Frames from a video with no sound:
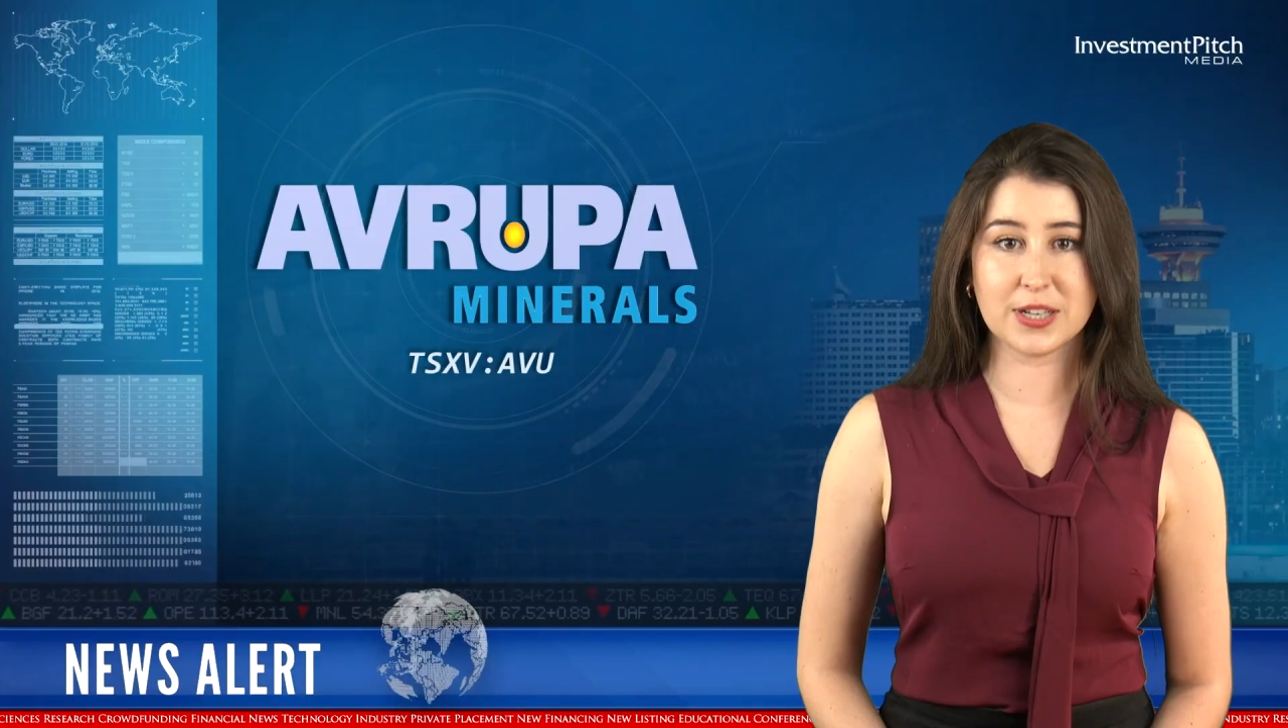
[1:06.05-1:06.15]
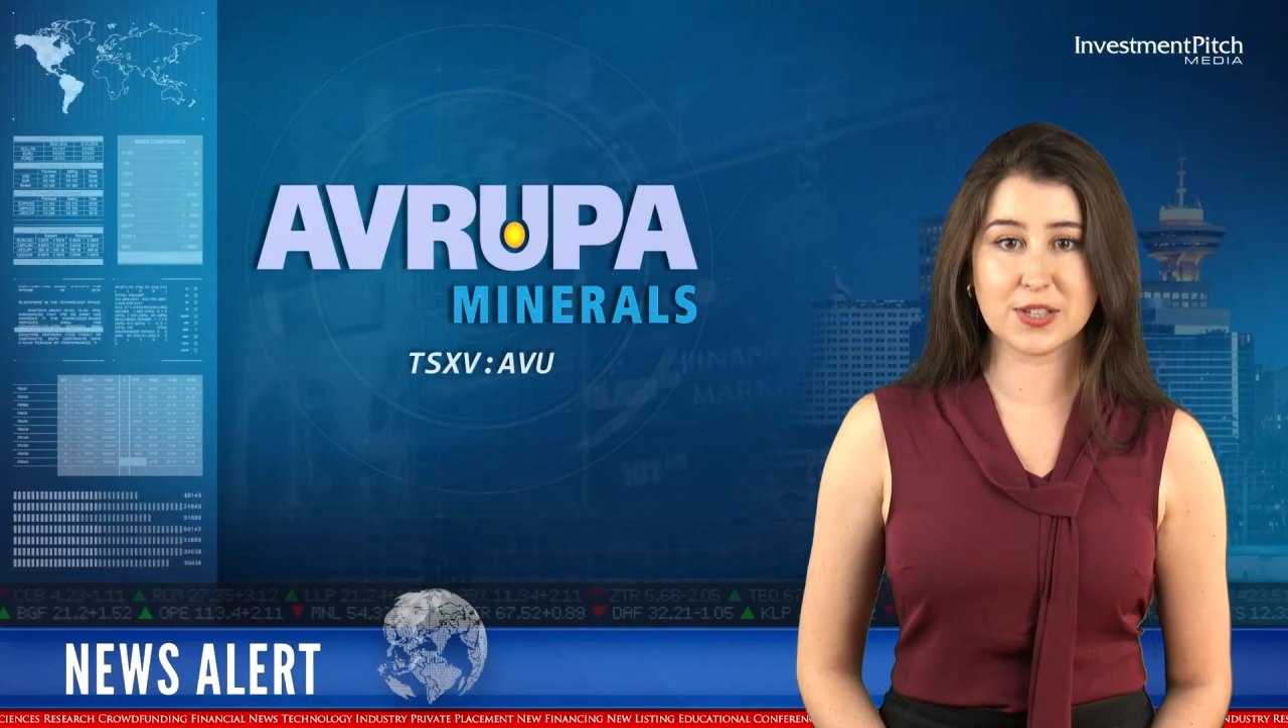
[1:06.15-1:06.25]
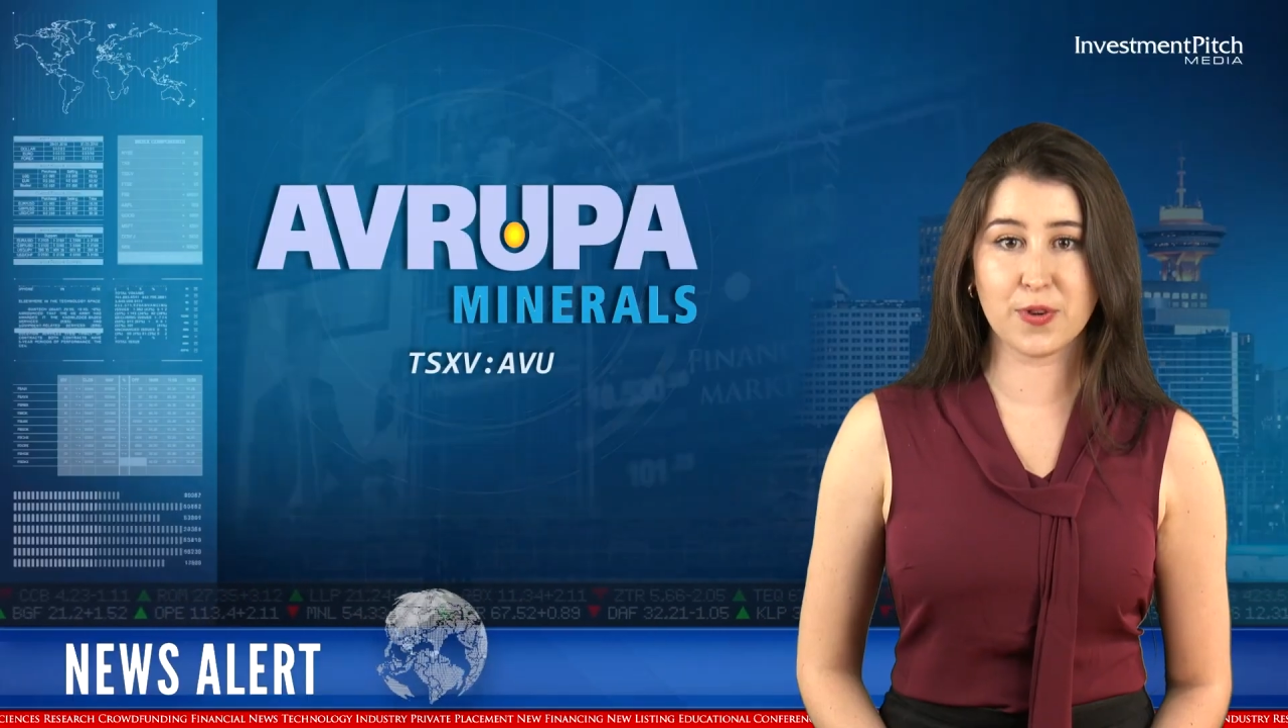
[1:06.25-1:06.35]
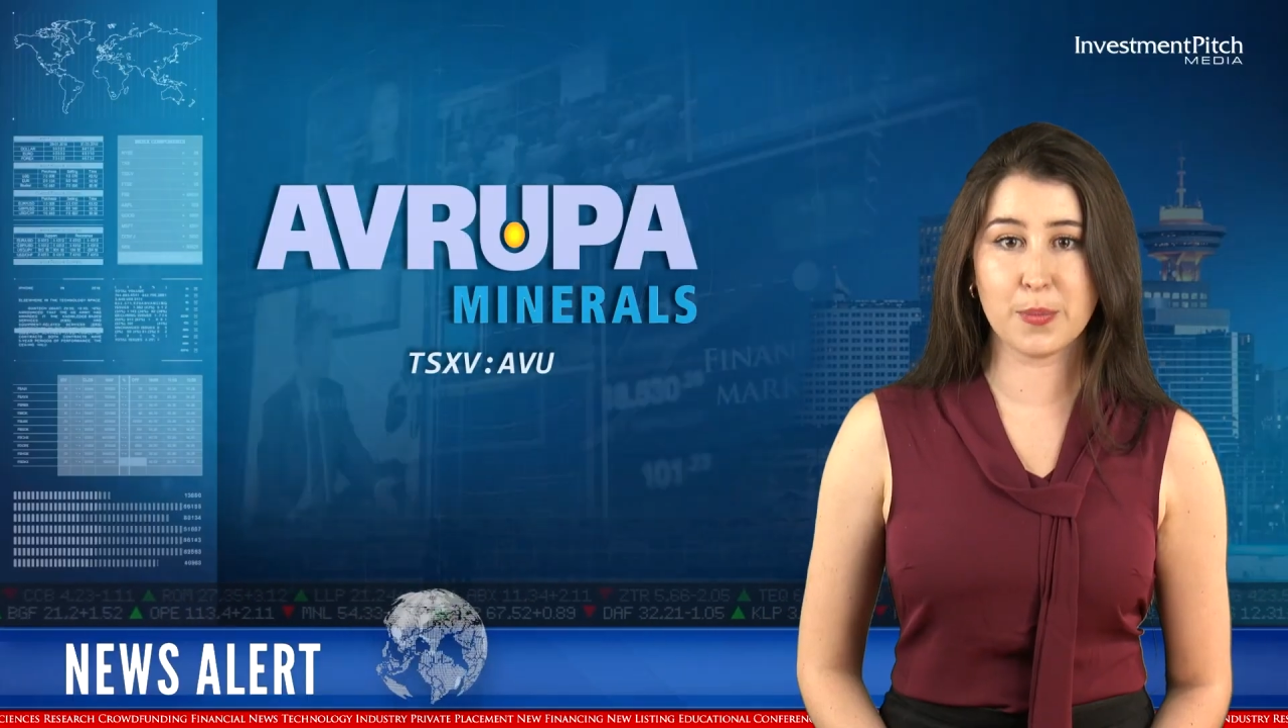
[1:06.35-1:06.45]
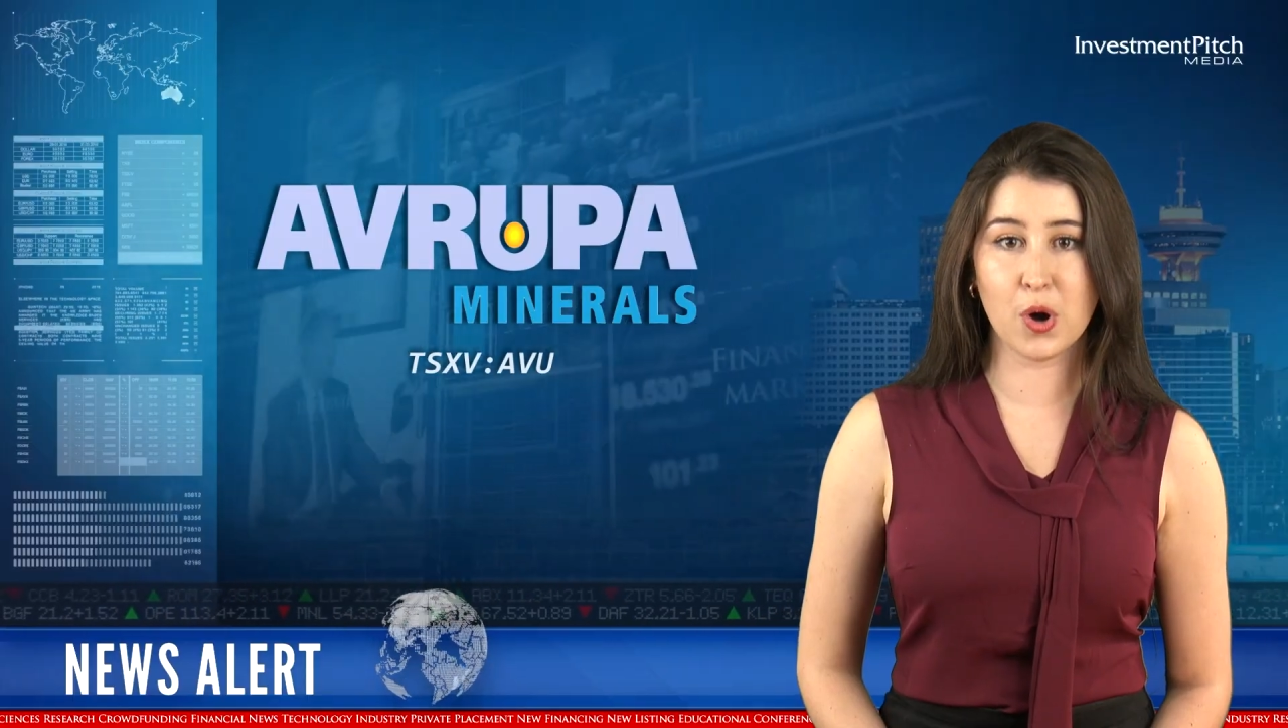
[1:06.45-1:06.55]

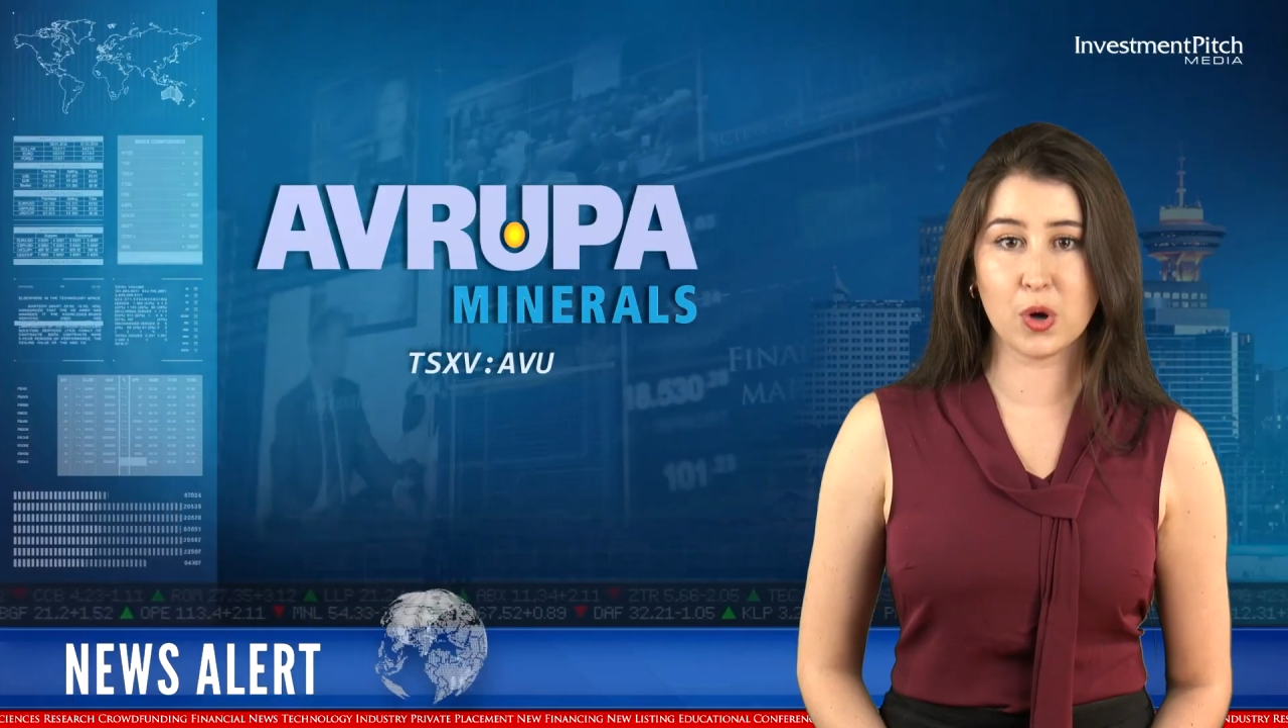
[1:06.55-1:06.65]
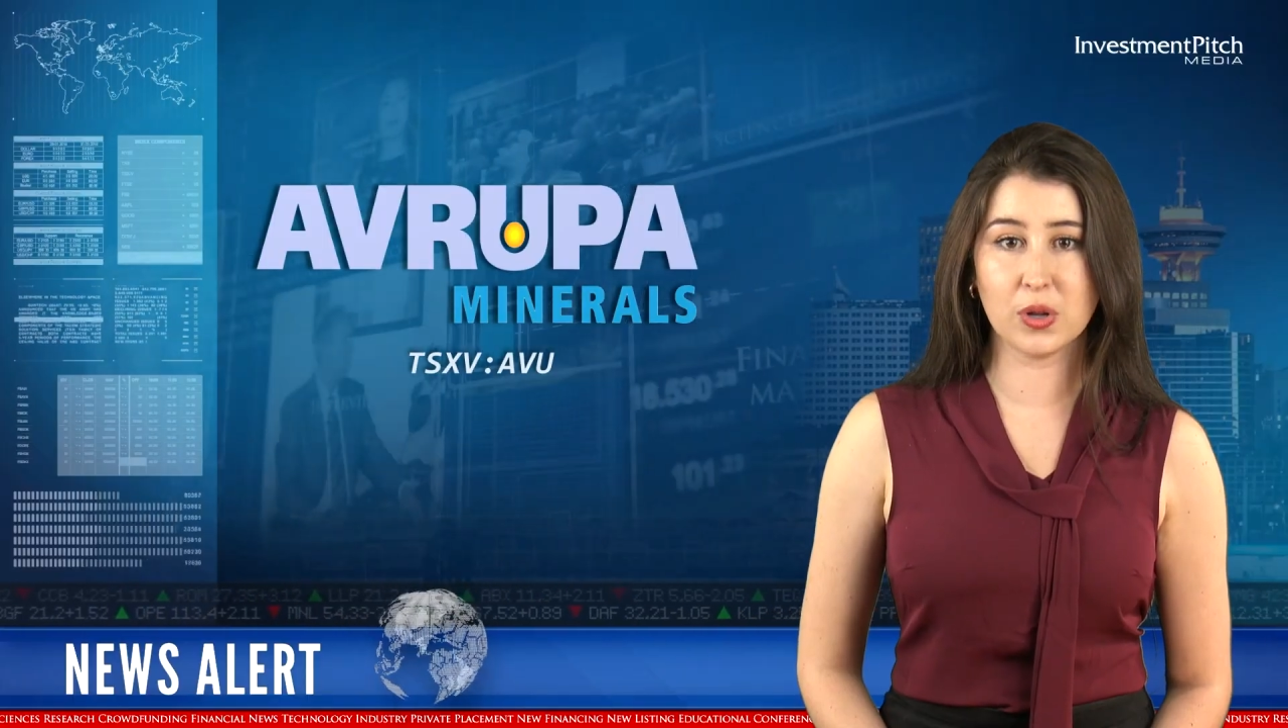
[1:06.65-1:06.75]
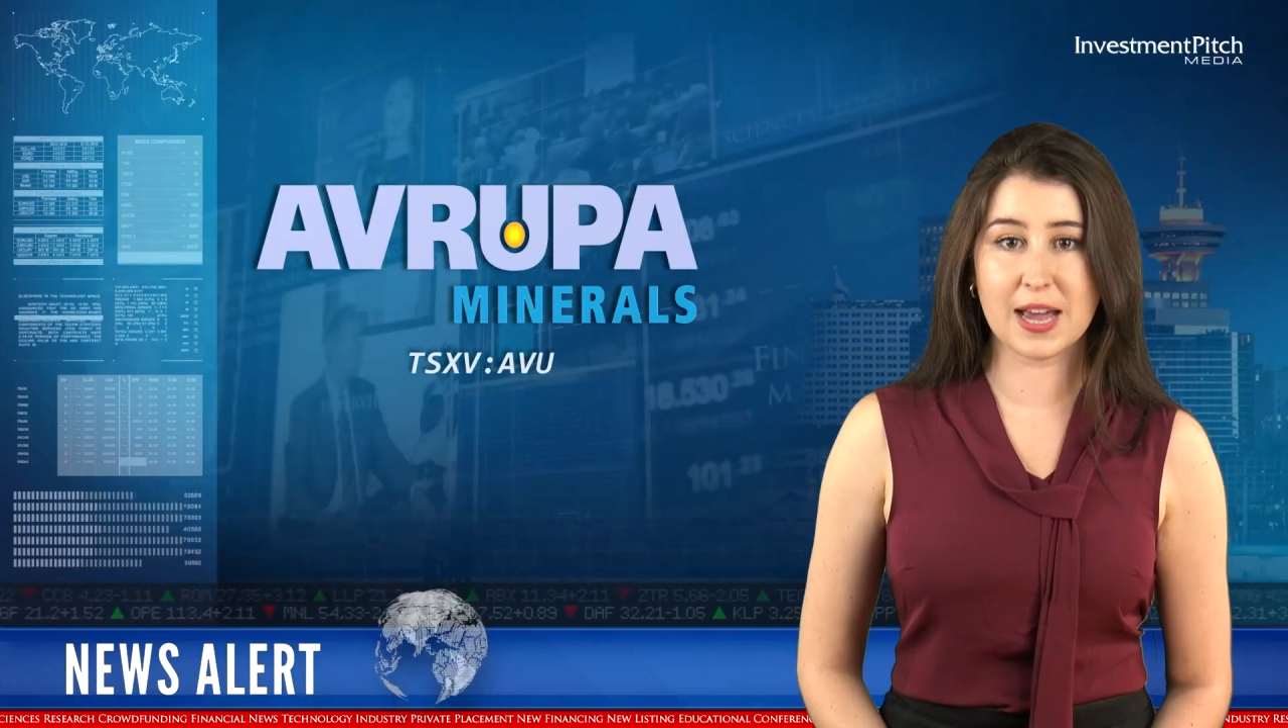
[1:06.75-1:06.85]
is from Hull